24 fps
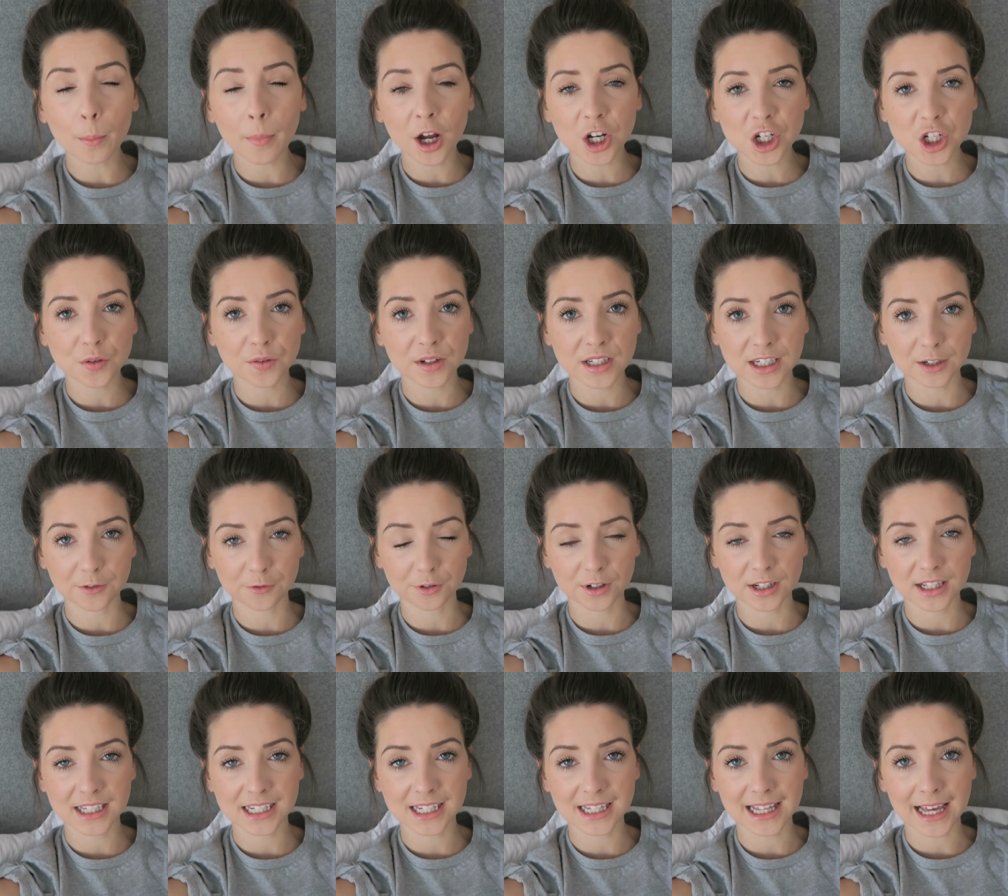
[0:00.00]
much of a
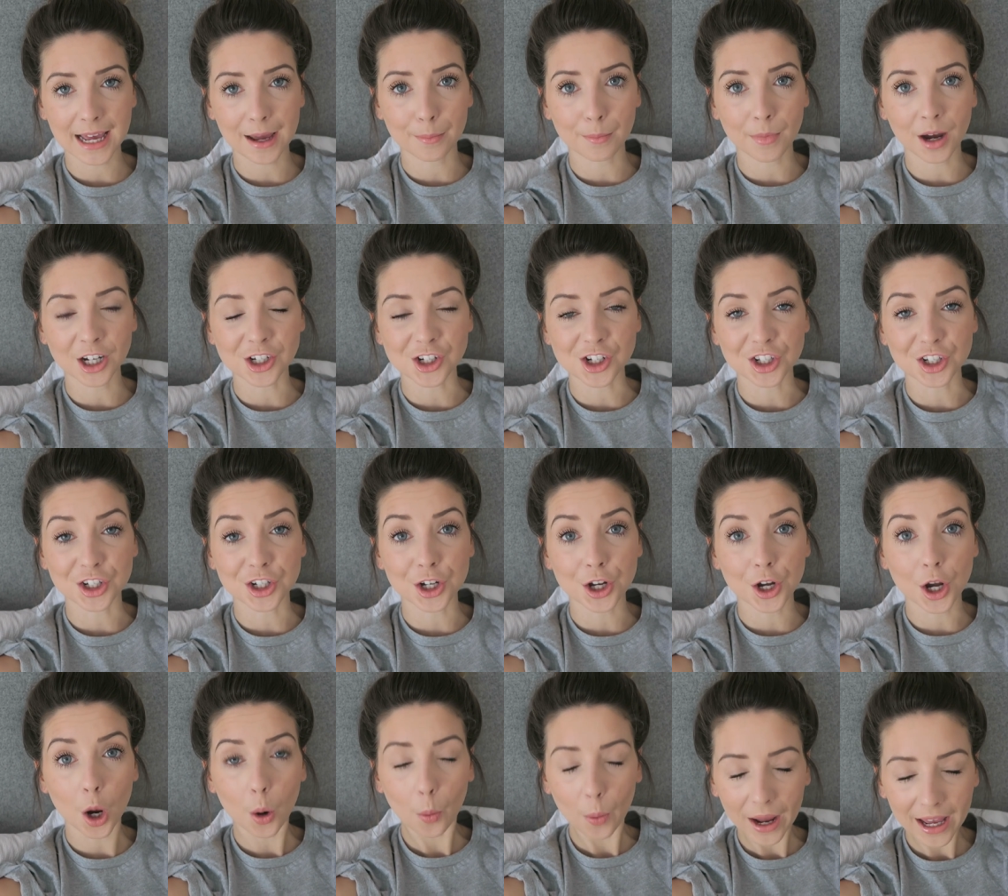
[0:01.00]
difference to them. I just
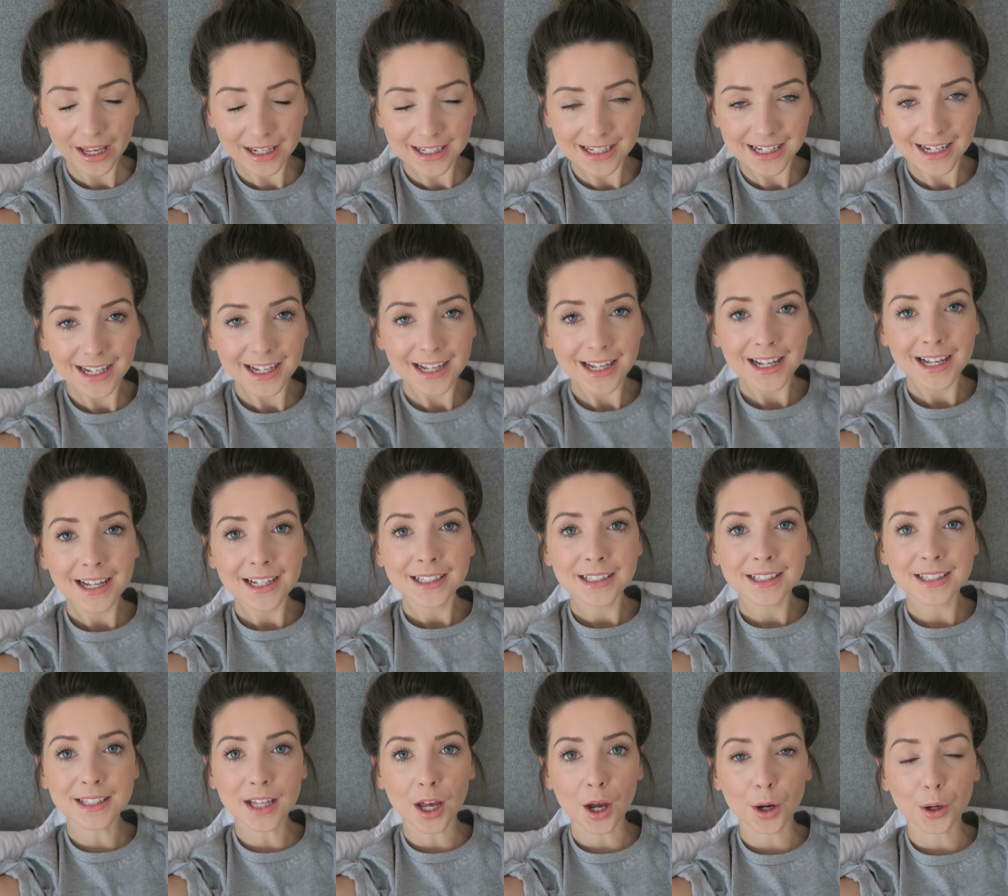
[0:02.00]
know it.
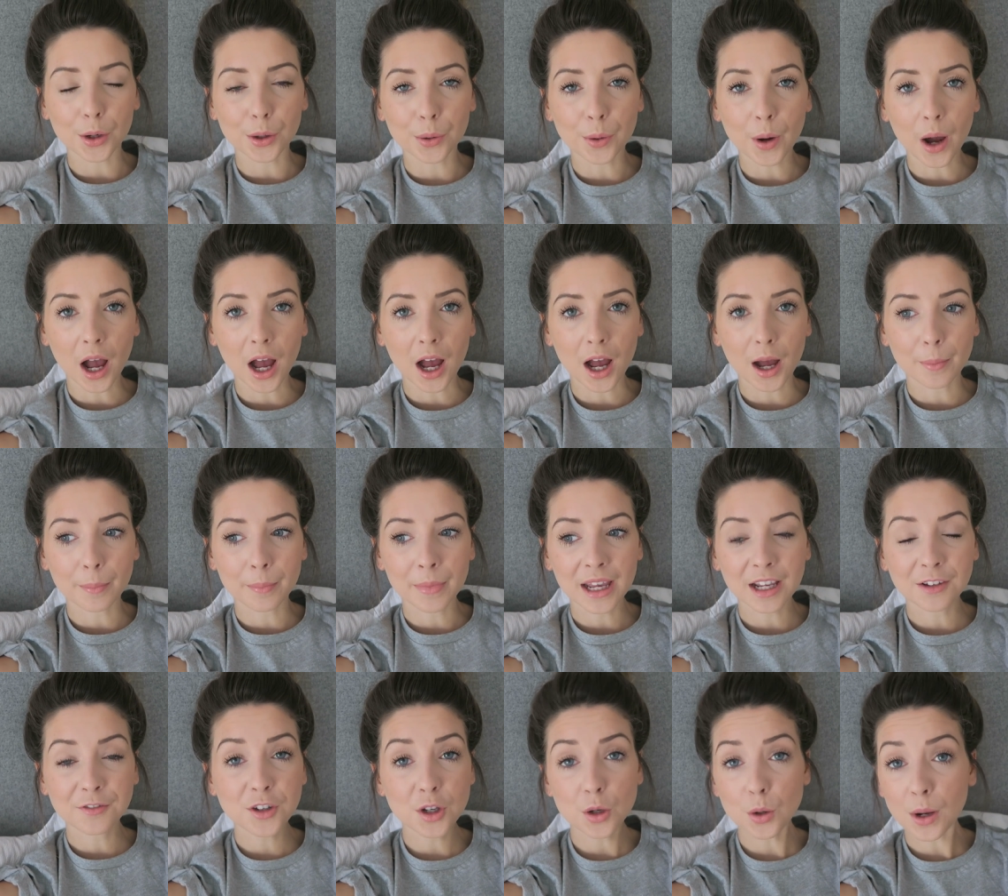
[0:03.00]
So um,
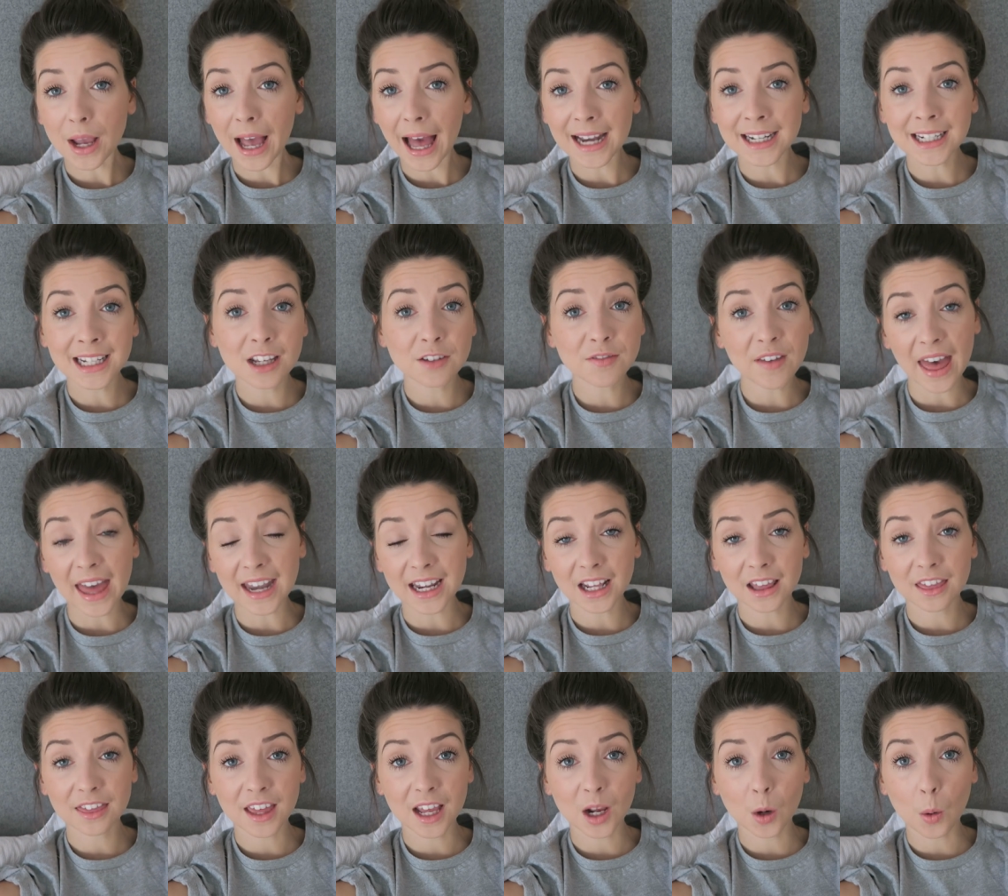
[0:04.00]
if you can give
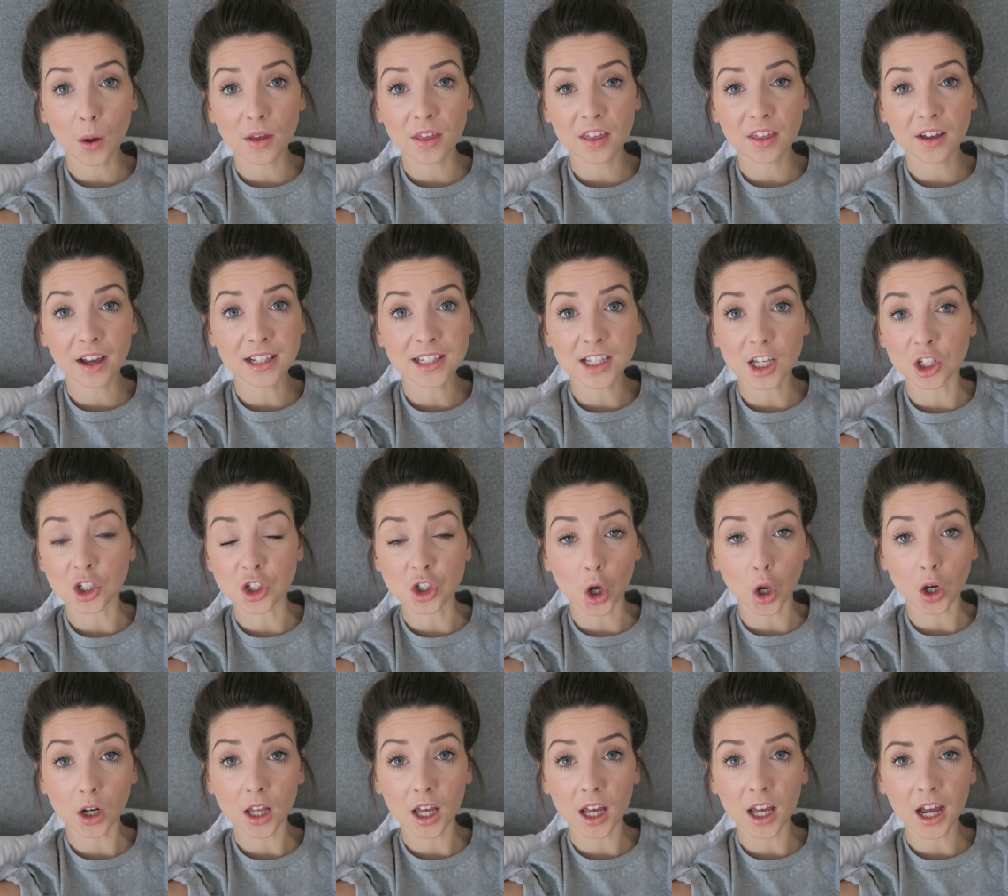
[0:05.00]
anything, whether that's a
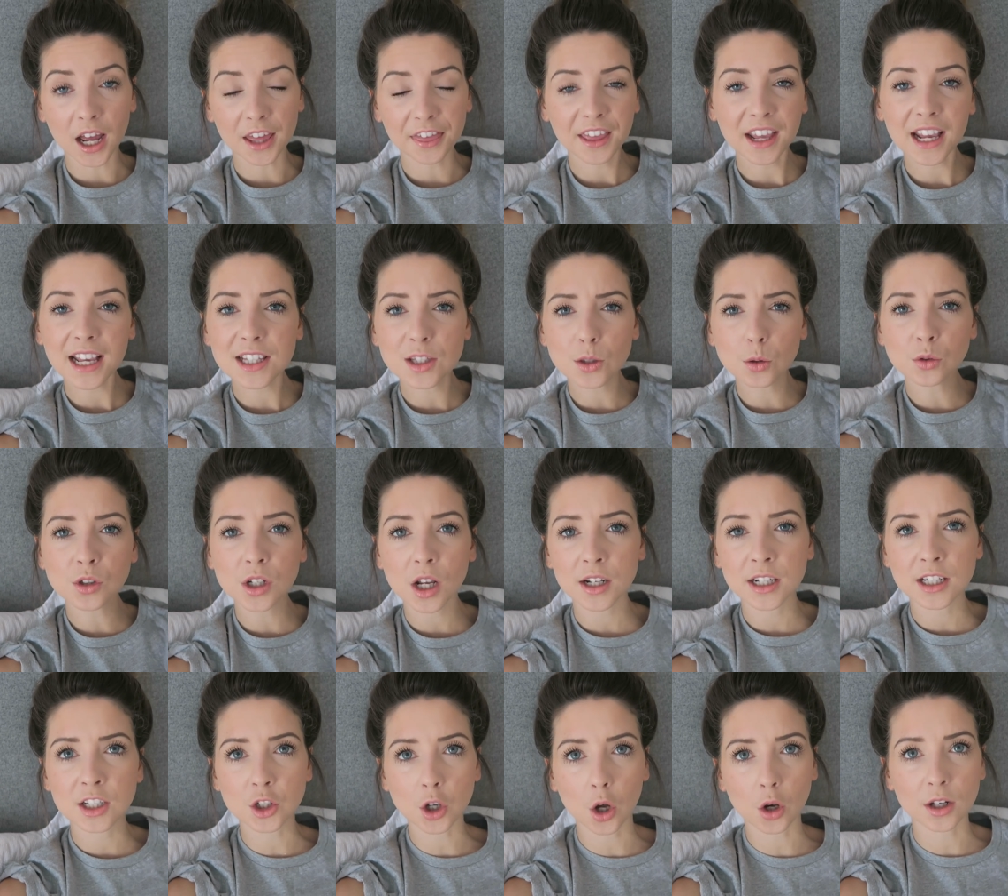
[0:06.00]
dollar, I think it's all
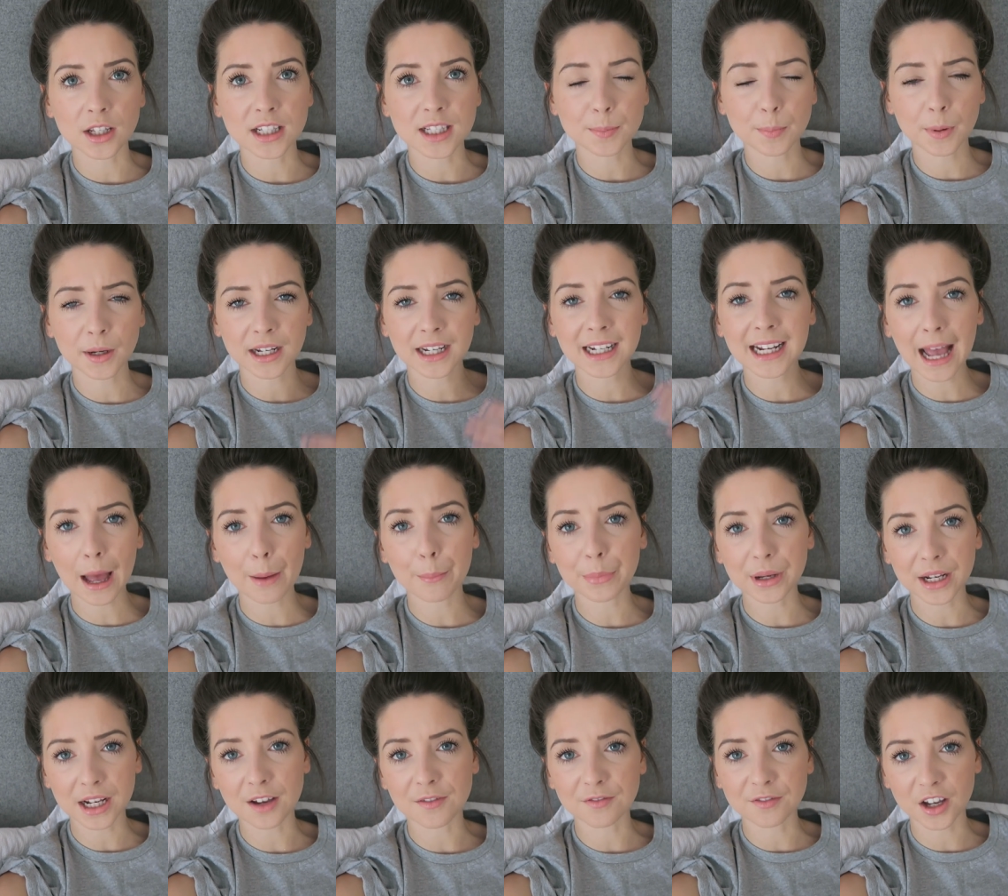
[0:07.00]
done in dollars, but it can
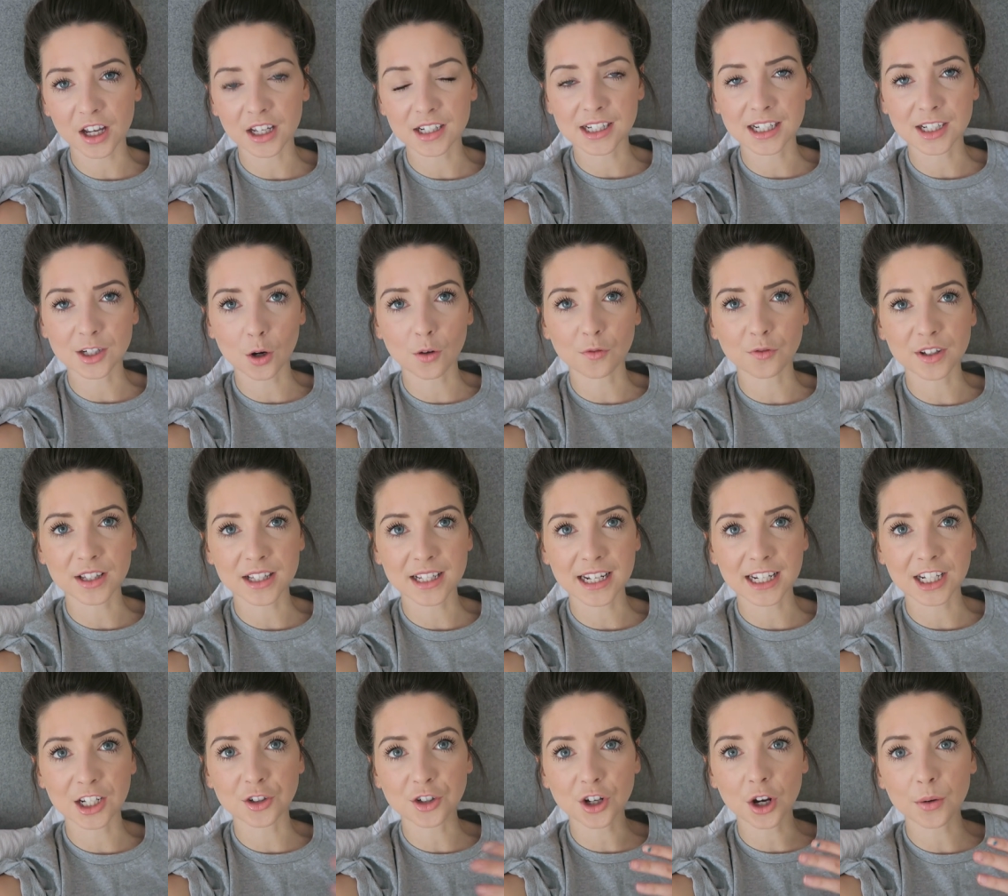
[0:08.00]
be converted,
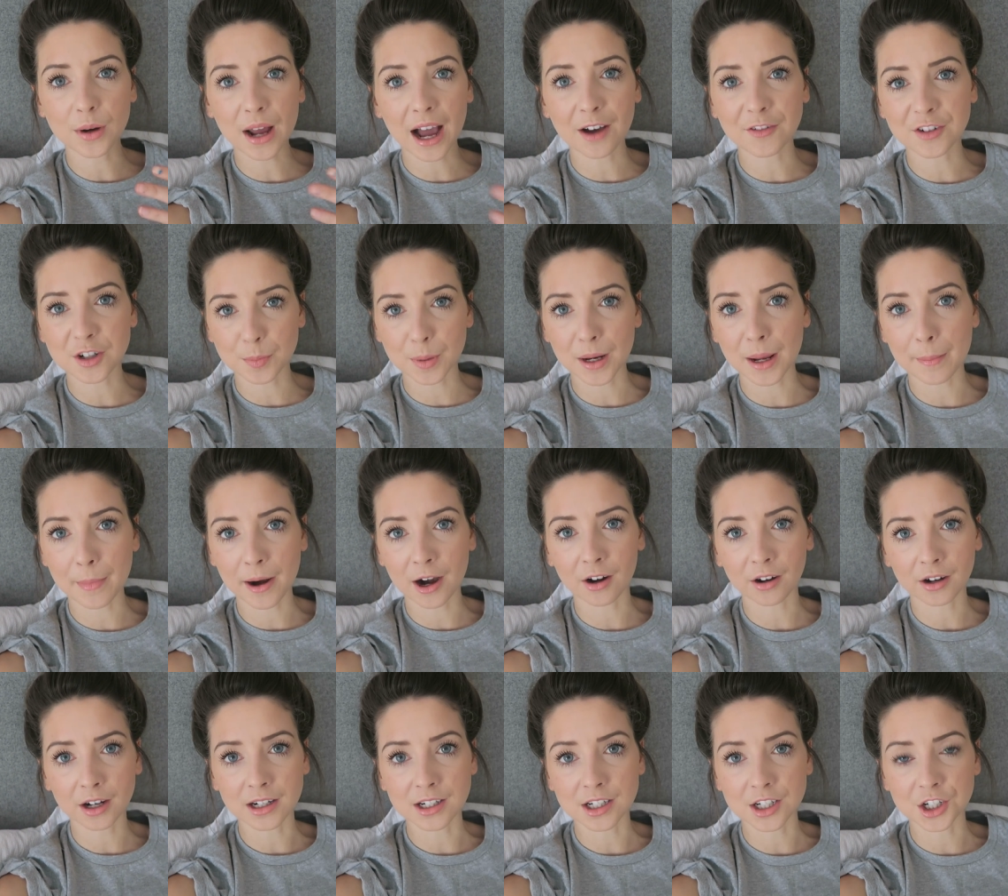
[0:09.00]
obviously. You don't have to be
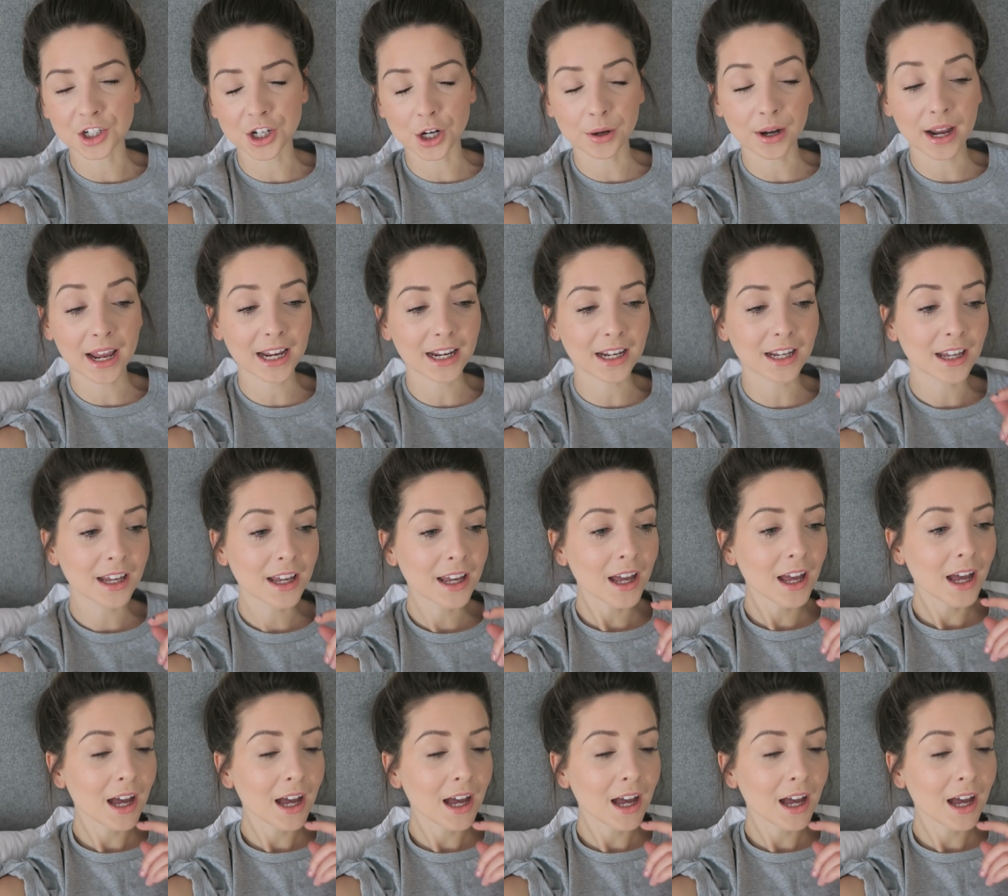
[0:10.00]
American to donate.